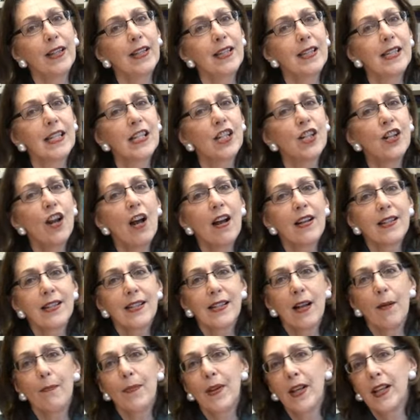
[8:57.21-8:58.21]
this is not
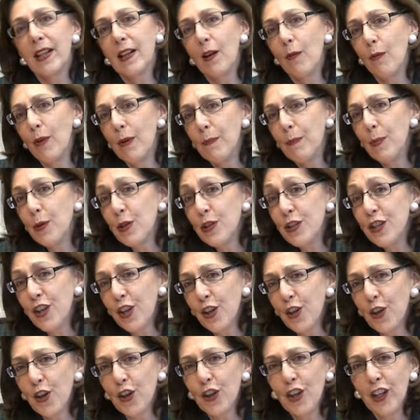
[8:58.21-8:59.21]
something that we
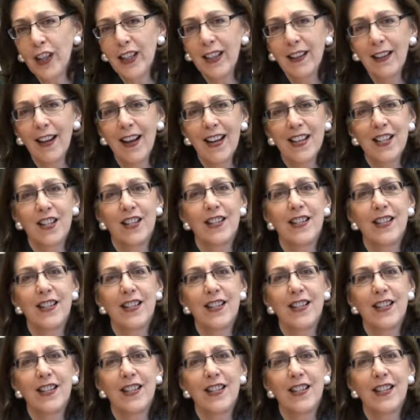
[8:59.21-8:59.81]
particularly like to